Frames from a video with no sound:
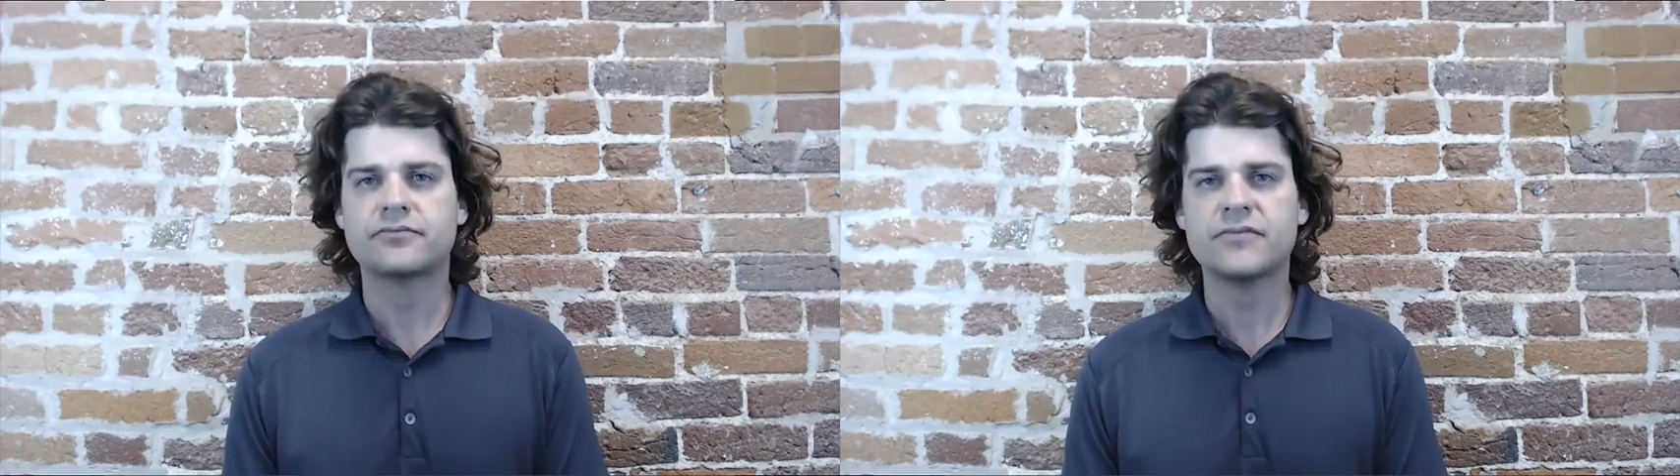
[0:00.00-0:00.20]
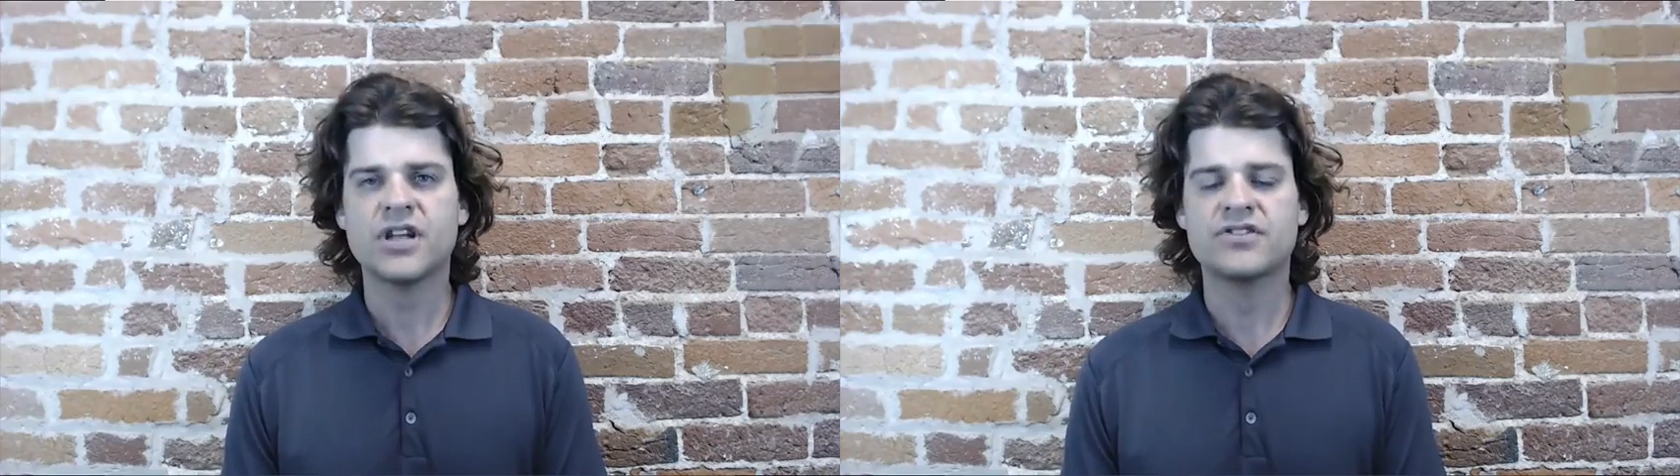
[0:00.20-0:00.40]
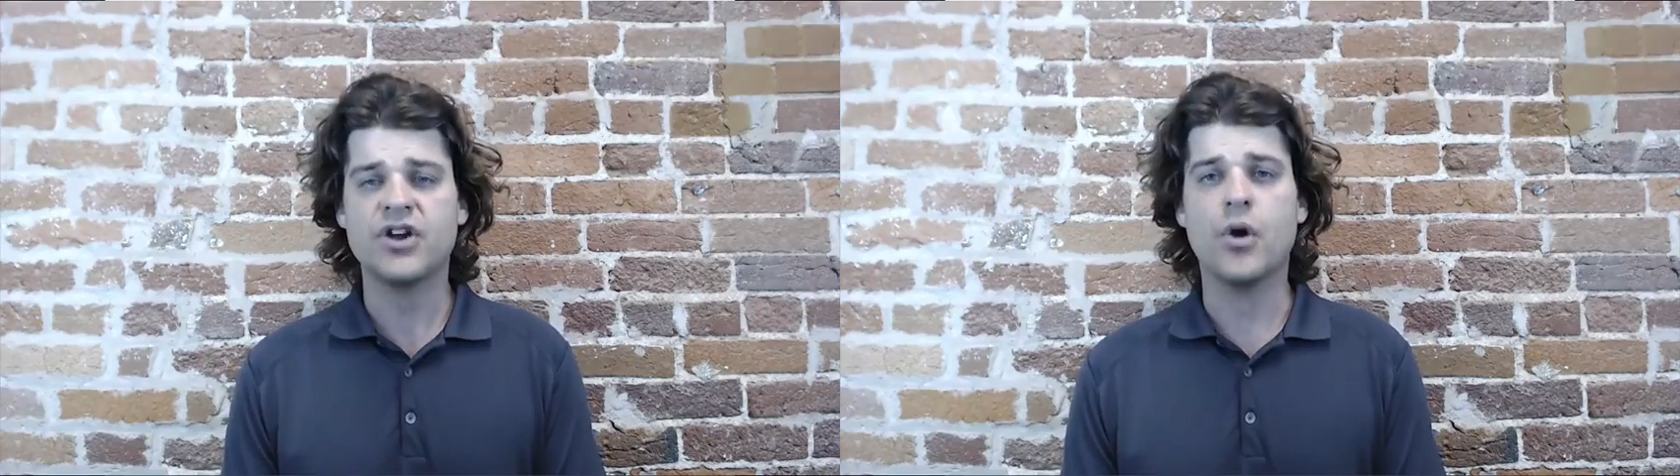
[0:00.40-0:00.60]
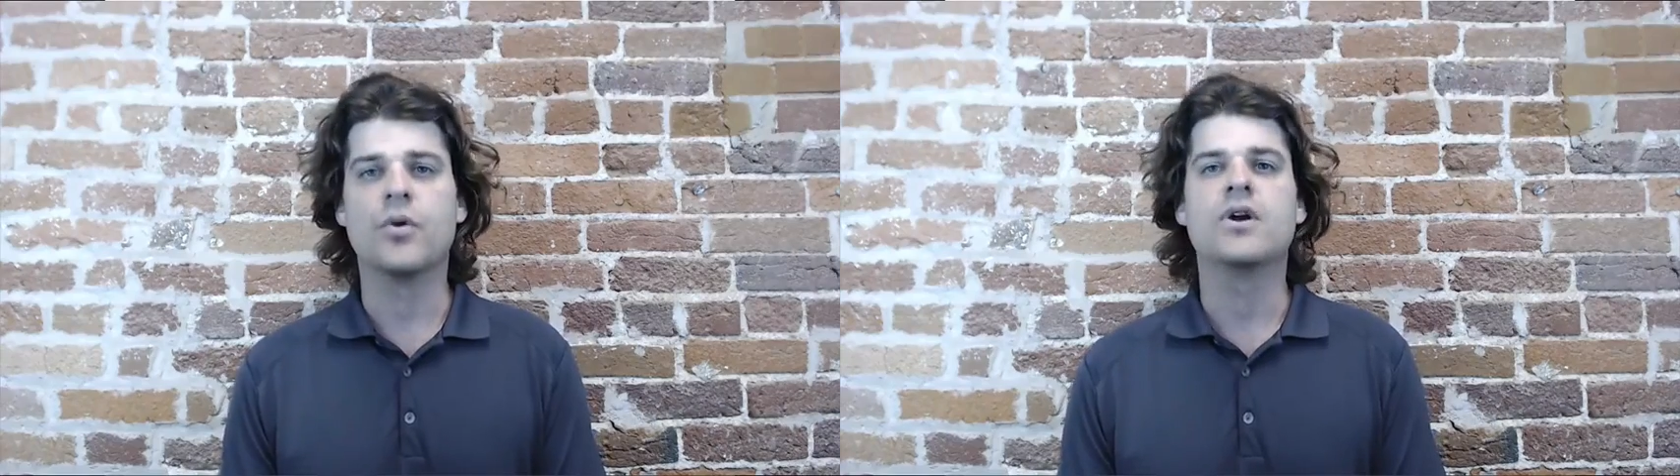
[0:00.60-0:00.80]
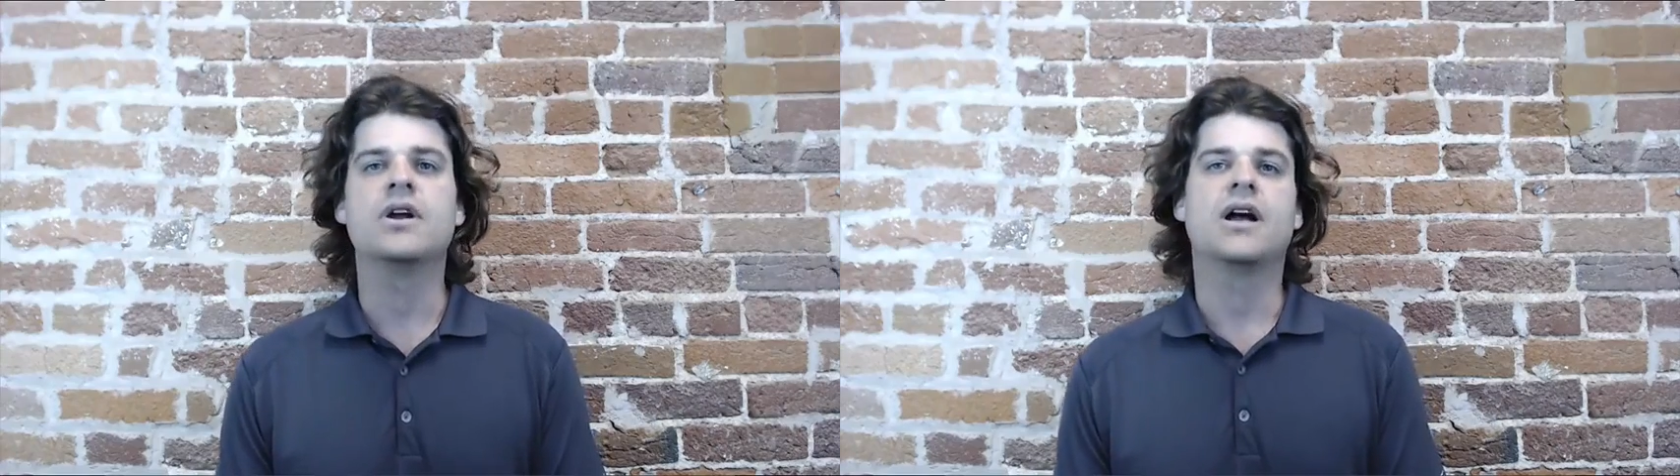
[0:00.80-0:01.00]

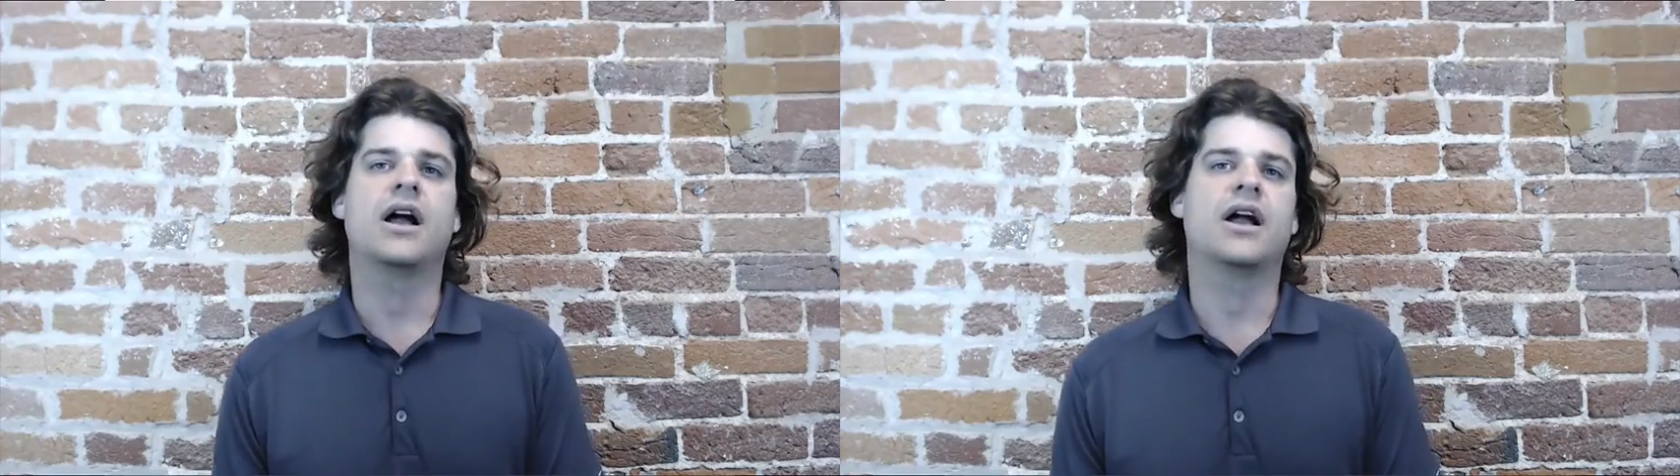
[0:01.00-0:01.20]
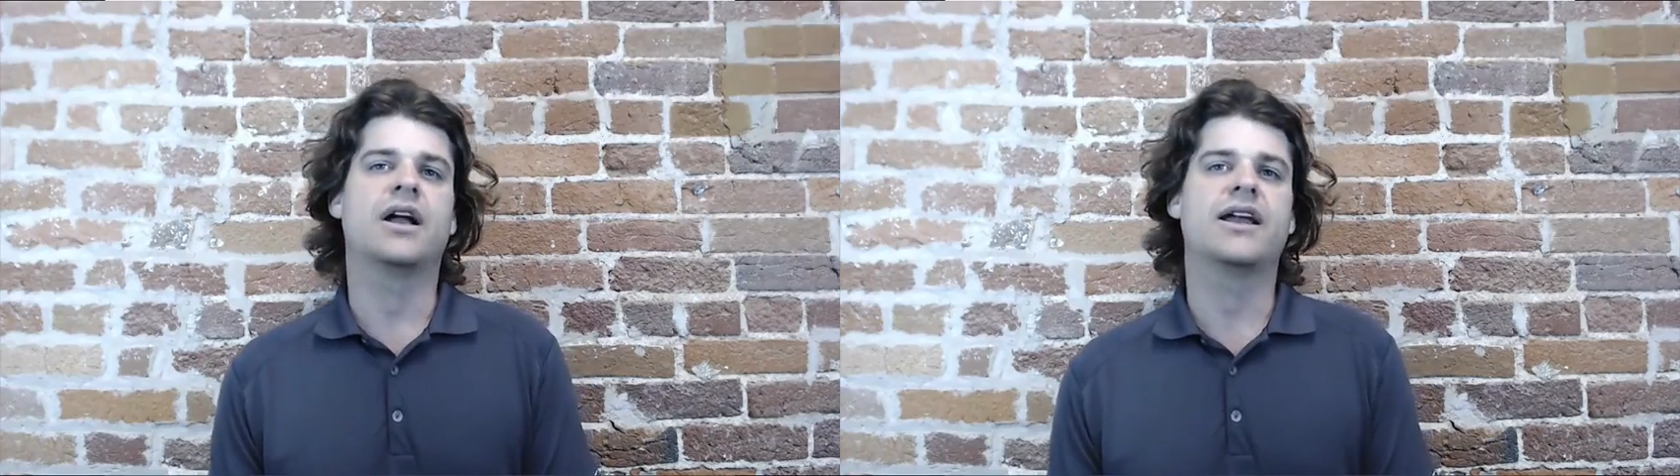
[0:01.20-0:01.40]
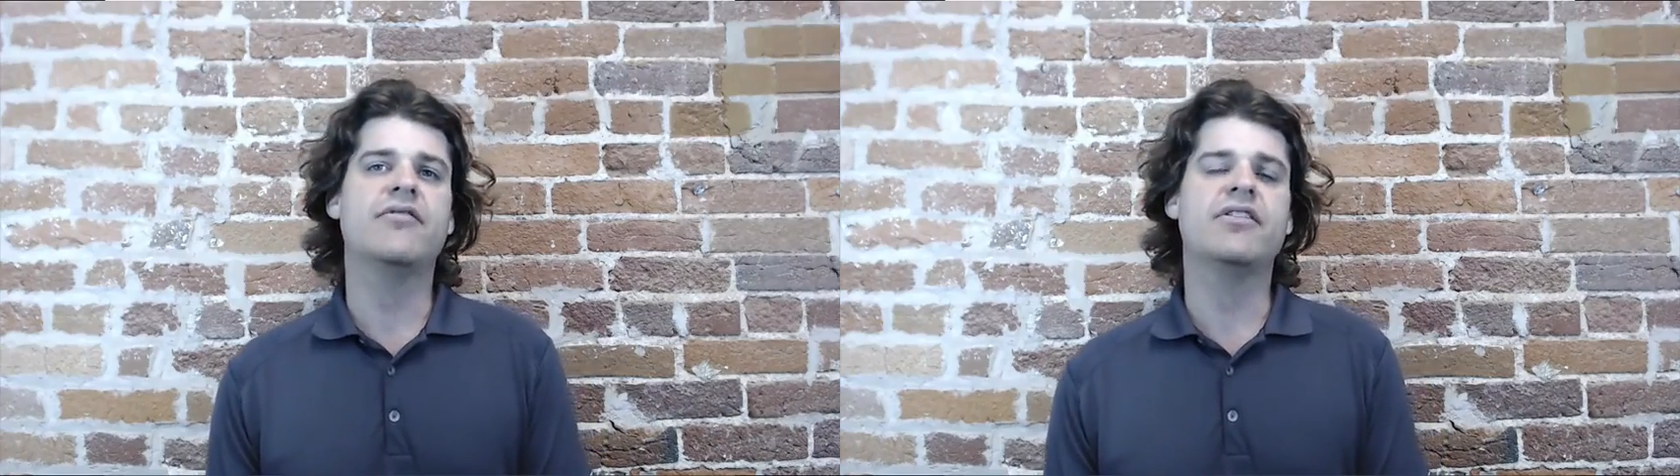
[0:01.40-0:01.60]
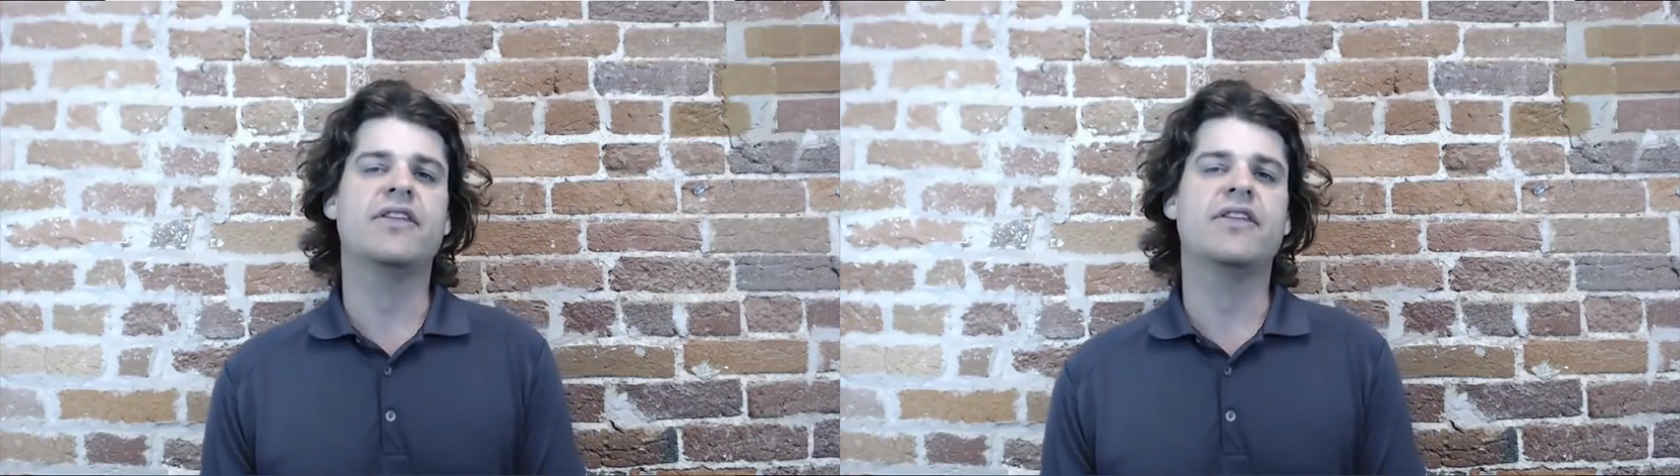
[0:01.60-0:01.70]
So given